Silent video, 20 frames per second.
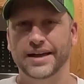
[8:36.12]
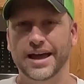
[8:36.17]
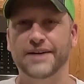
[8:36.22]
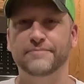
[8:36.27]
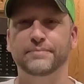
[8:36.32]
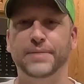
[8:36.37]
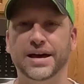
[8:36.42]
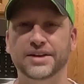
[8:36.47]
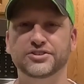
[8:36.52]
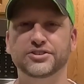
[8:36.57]

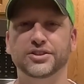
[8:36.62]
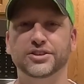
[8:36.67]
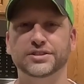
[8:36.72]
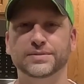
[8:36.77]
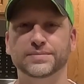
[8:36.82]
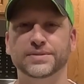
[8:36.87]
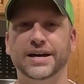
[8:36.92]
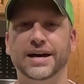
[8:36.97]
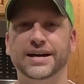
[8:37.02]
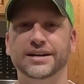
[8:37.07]
have
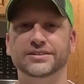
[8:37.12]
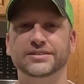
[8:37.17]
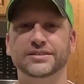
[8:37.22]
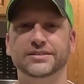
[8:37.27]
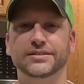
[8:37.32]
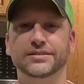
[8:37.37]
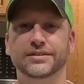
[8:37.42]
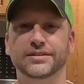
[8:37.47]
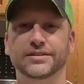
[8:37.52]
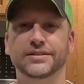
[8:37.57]
botulism
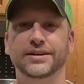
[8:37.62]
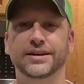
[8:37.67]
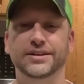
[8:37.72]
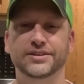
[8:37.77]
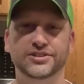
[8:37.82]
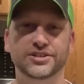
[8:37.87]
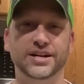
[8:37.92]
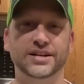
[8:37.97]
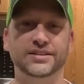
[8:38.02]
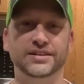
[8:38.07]
toxin
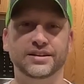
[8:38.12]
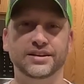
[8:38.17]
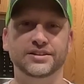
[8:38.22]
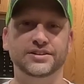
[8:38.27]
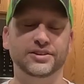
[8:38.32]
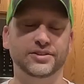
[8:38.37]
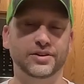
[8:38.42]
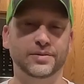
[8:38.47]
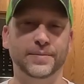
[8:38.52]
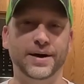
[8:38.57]
injected into their